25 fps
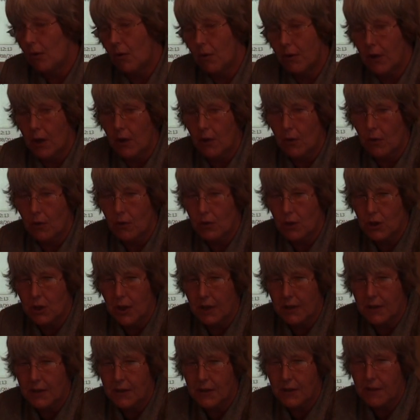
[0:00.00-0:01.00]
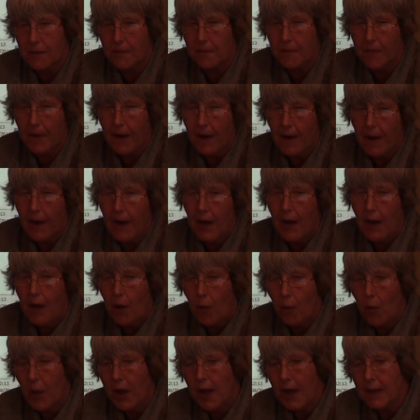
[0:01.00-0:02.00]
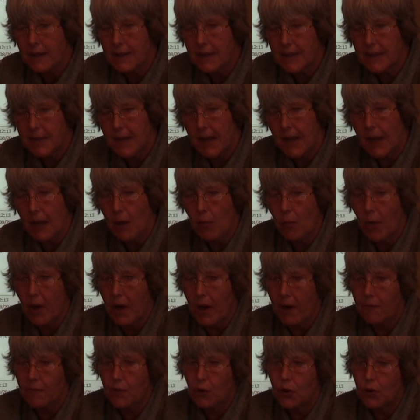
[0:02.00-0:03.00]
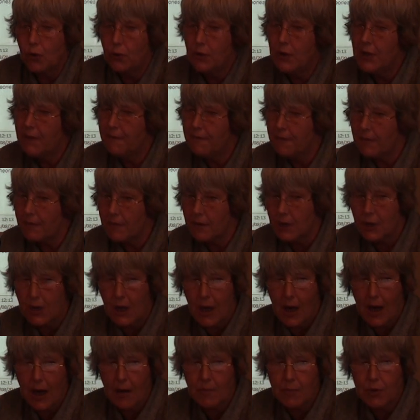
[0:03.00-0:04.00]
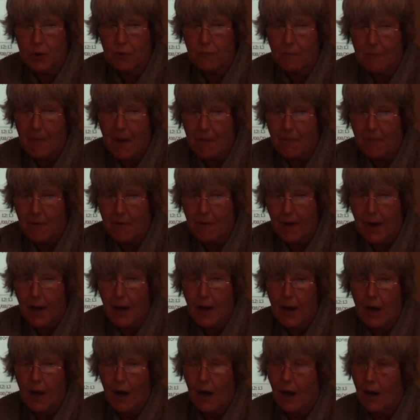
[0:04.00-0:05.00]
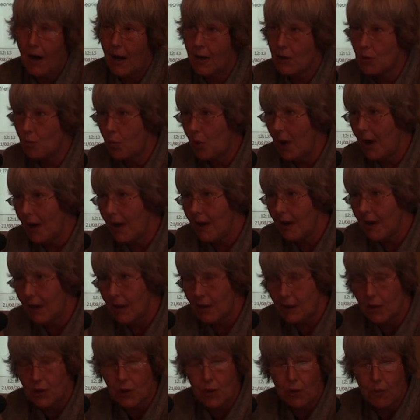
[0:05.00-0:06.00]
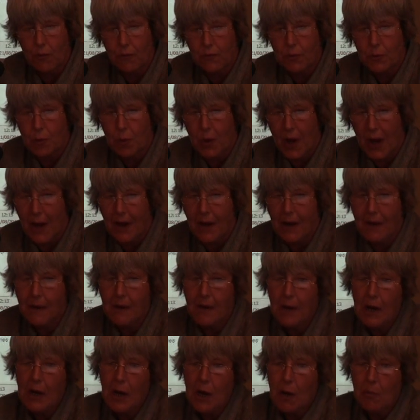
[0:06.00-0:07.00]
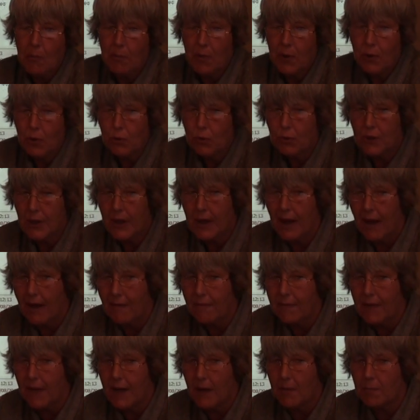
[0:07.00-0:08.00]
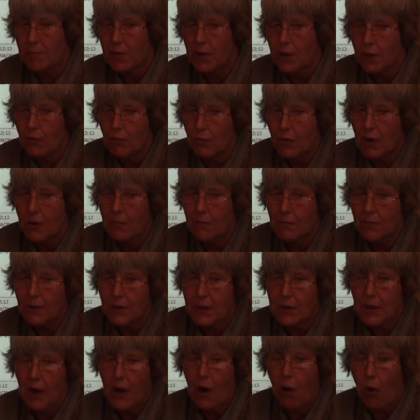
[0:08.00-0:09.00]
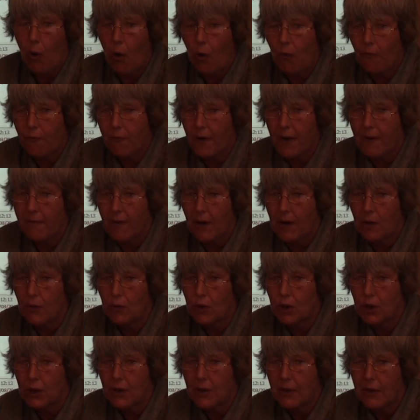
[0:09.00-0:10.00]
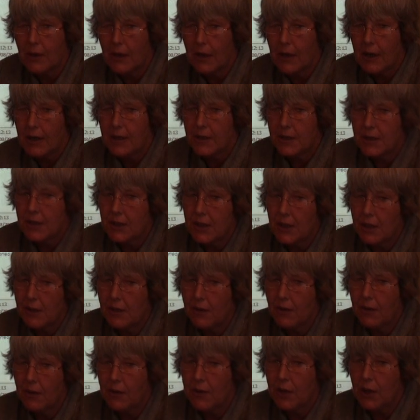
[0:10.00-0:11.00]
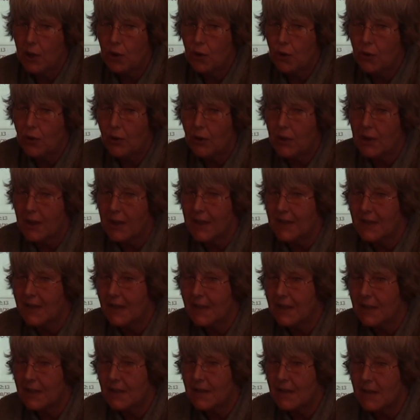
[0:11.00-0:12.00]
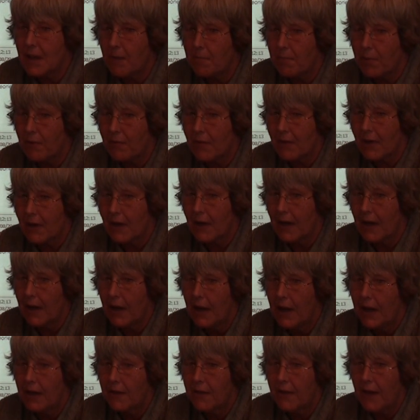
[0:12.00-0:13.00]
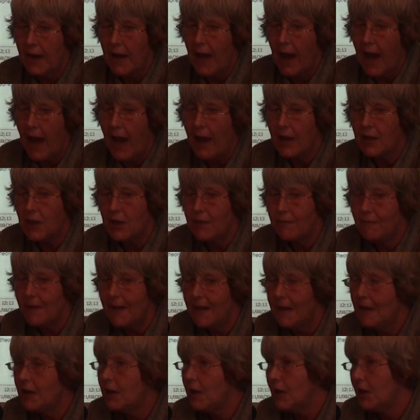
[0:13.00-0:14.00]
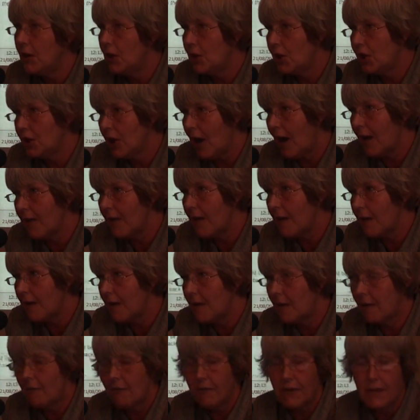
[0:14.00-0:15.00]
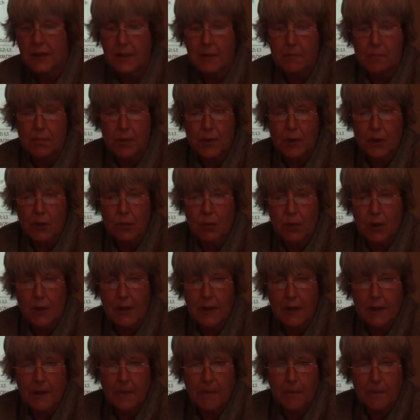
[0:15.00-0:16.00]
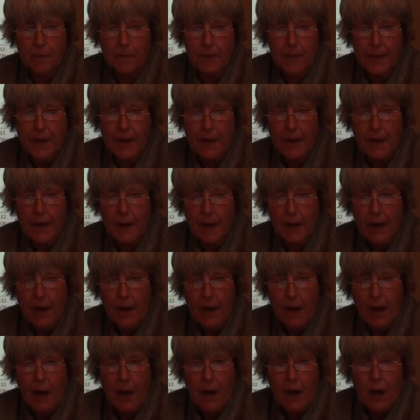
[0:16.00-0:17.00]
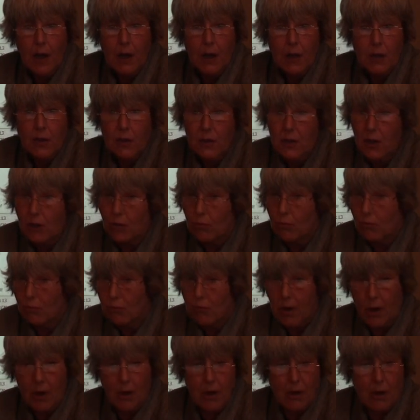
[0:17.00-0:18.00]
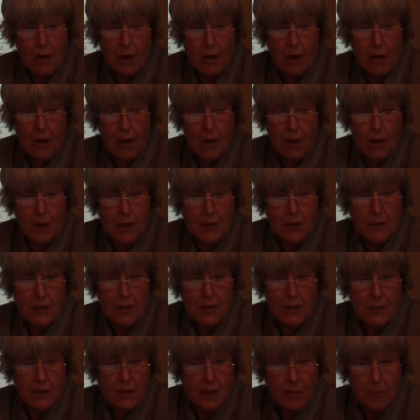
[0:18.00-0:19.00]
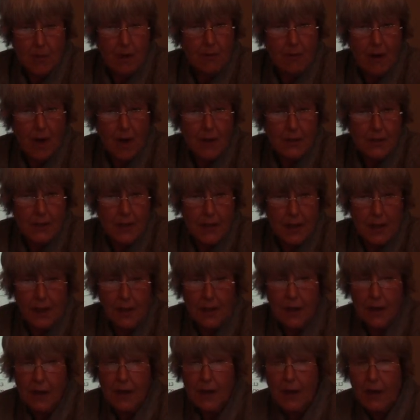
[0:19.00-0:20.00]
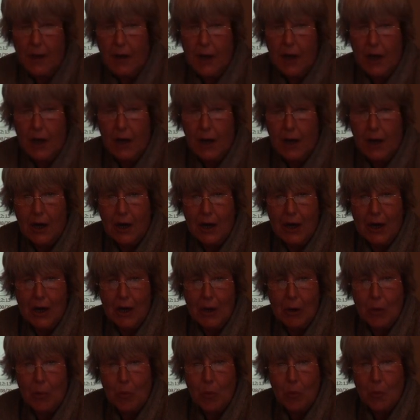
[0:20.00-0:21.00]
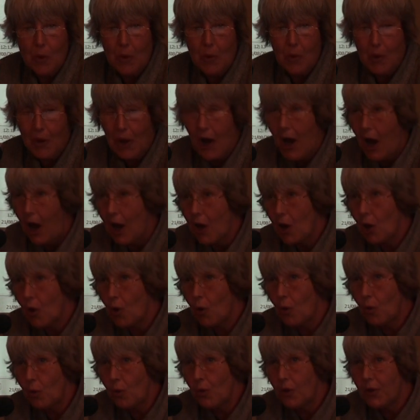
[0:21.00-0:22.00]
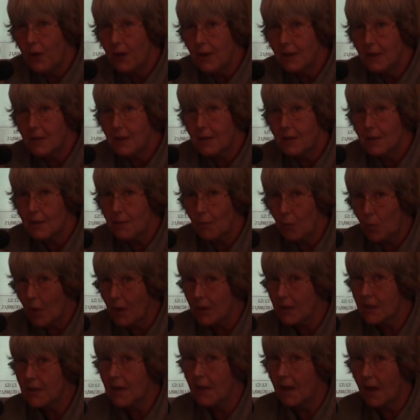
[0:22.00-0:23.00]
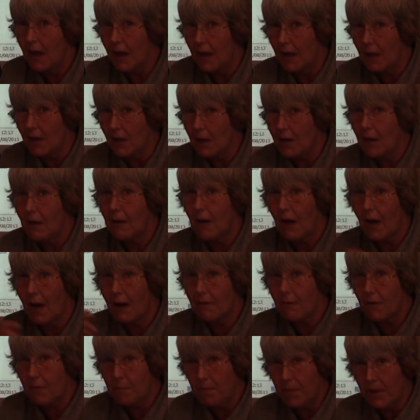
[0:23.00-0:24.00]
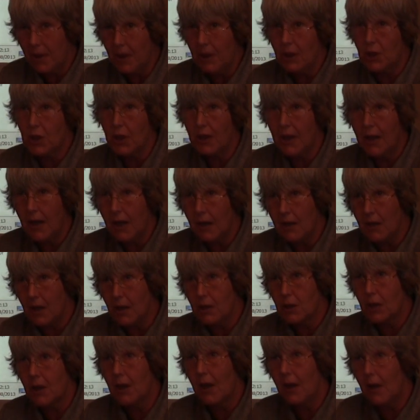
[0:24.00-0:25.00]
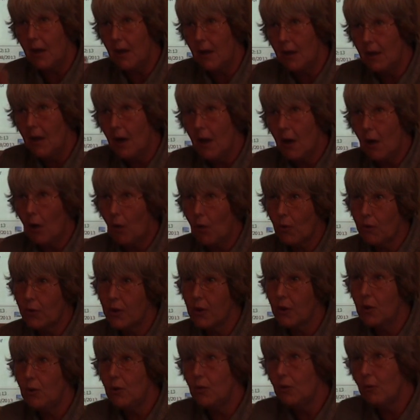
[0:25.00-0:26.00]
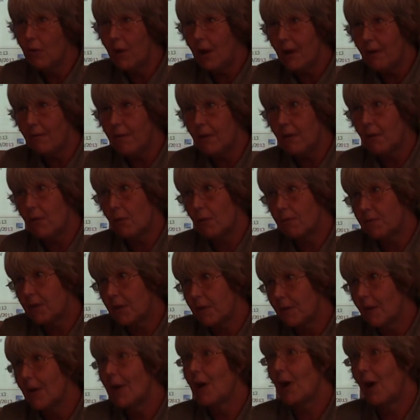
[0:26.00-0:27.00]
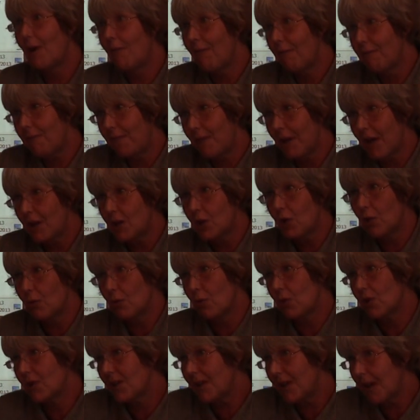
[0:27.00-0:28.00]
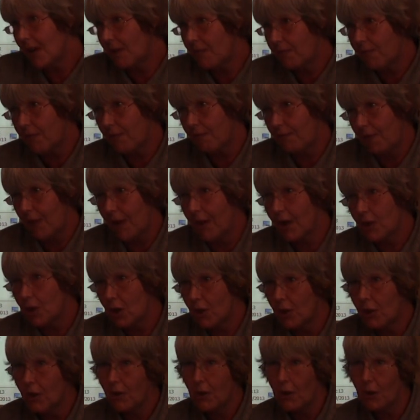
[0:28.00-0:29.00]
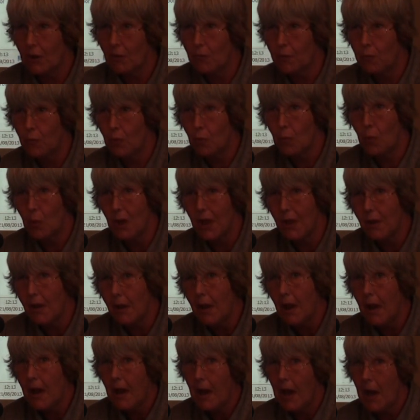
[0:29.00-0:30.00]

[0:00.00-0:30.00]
on the context. We can see we have two different types of memory, hardware and software. Both have their programs of evolution. Still, they do not exist separately. They activate each other reciprocally. So, summarizing, I call this once again, I repeat again and again on the new level of a reflection, of self-reflection, if you will,